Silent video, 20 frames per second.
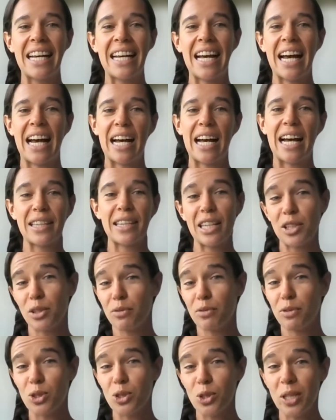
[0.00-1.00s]
Uh, thank you
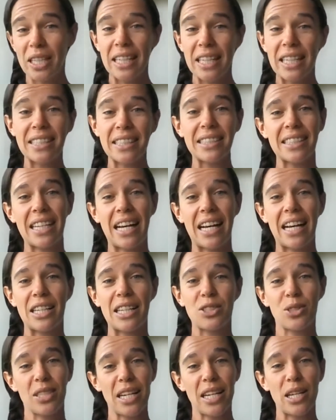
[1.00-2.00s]
for joining us. Uh,
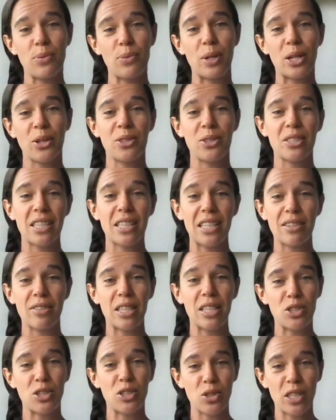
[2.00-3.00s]
today, we're going to give
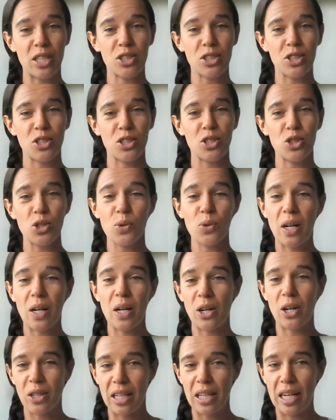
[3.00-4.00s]
an introduction to
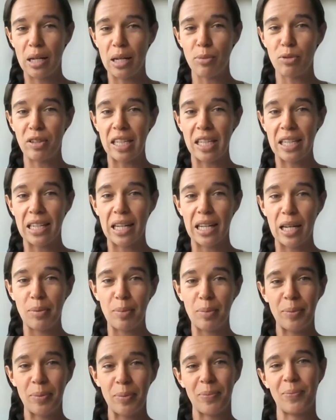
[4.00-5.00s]
our online Marine Club.